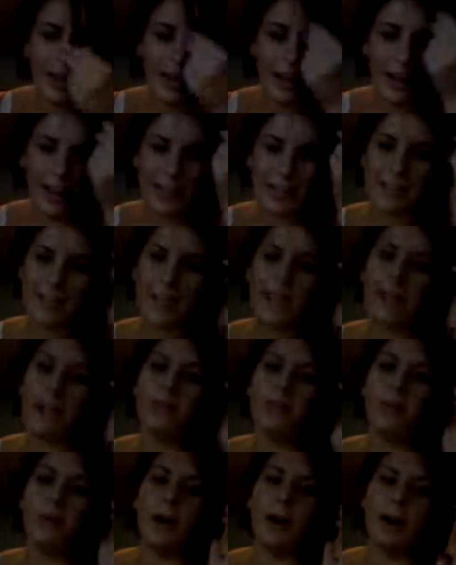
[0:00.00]
And I
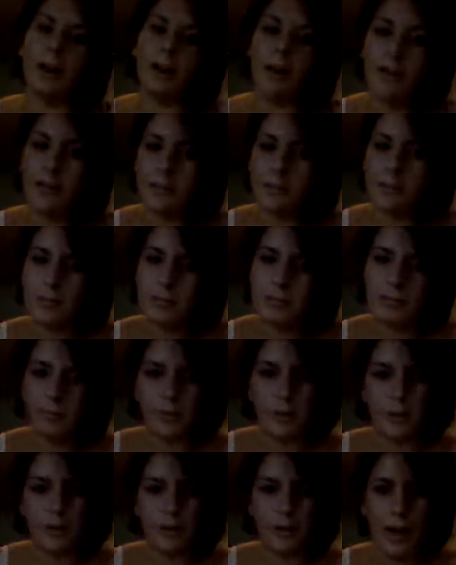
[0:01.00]
say, well,
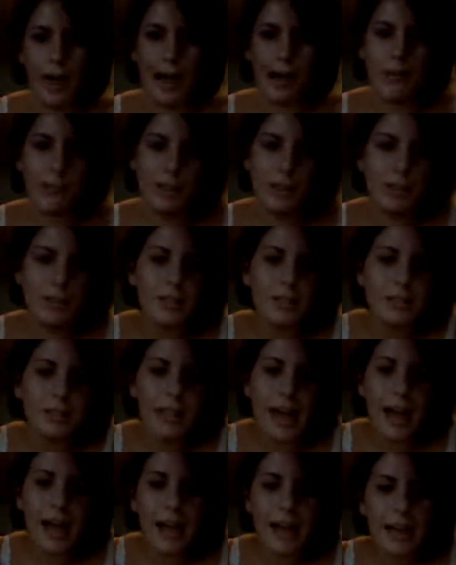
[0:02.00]
you're having your
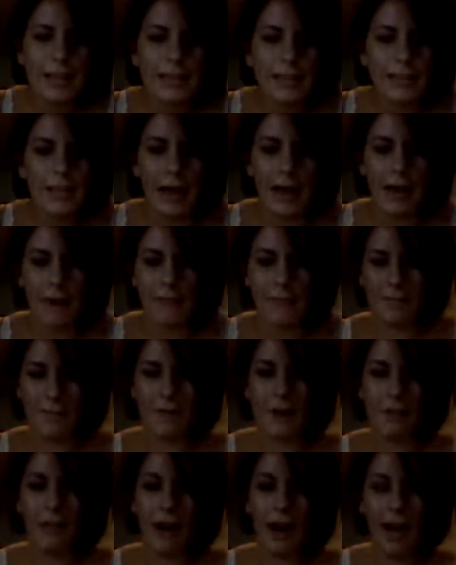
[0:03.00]
snacks. I
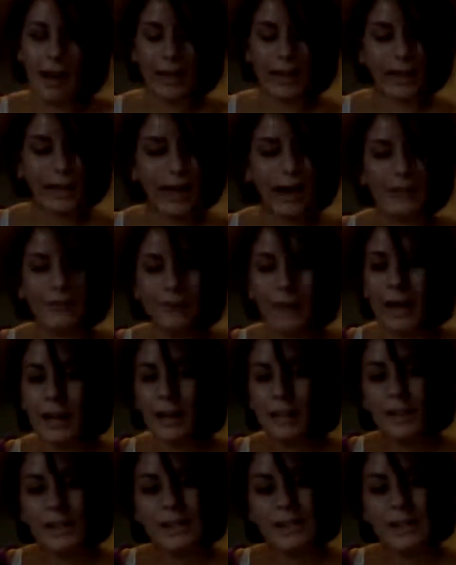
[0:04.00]
figure I can have my
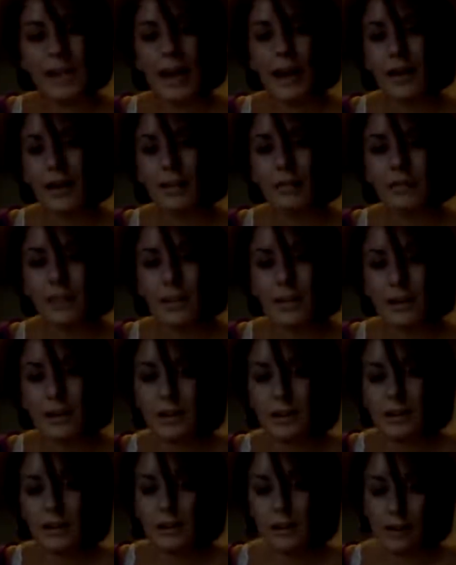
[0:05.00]
little snack over
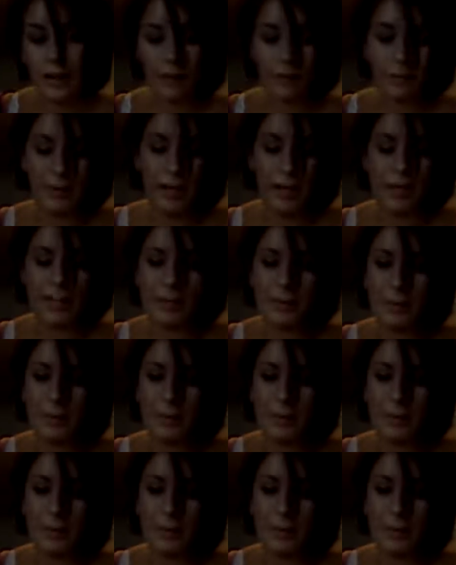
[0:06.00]
here. I'm not